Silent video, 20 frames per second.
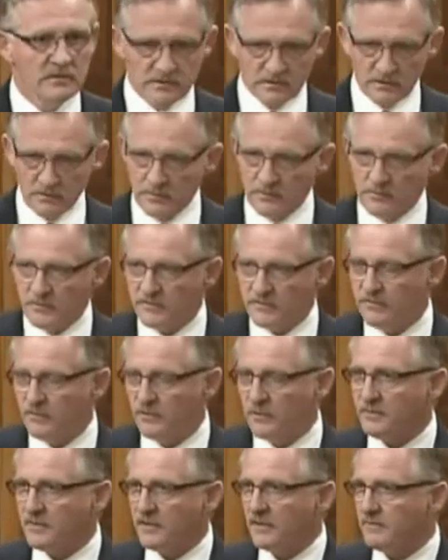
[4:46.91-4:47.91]
So when we
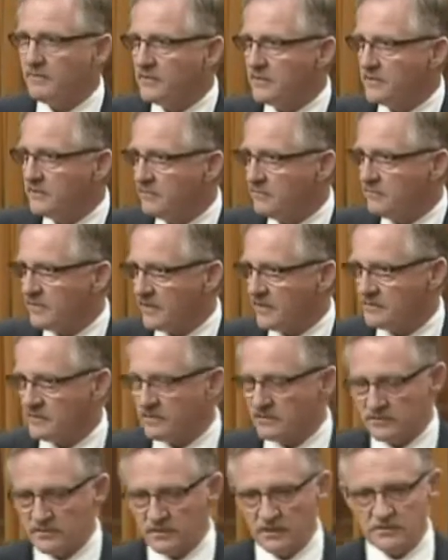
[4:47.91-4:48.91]
formed government in
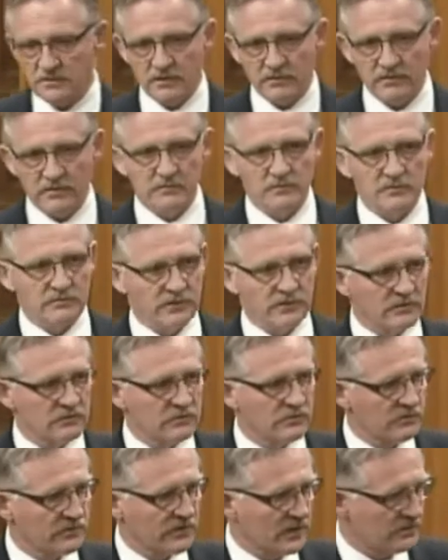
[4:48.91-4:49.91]
2006, I think it was around
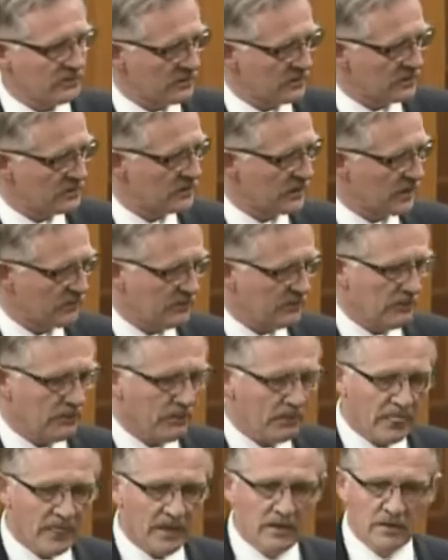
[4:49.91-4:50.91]
2007,
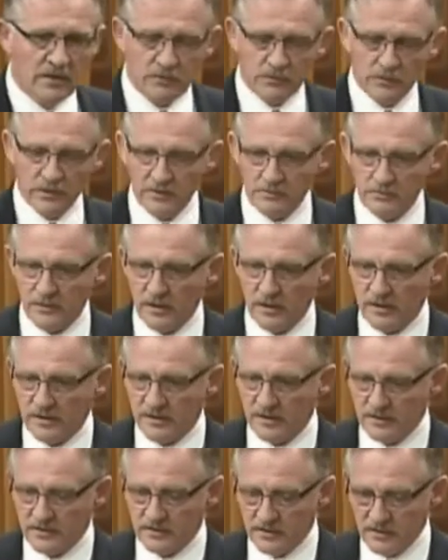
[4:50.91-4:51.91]
we
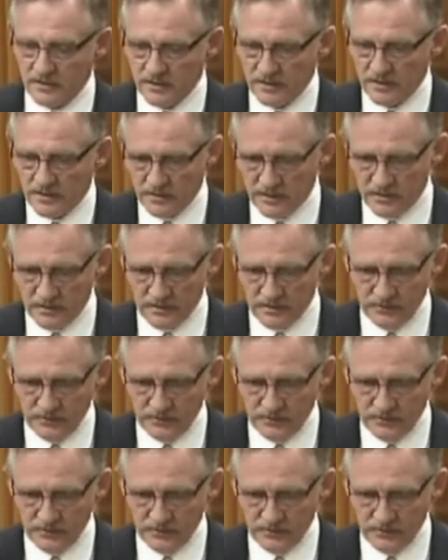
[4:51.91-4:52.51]
brought in the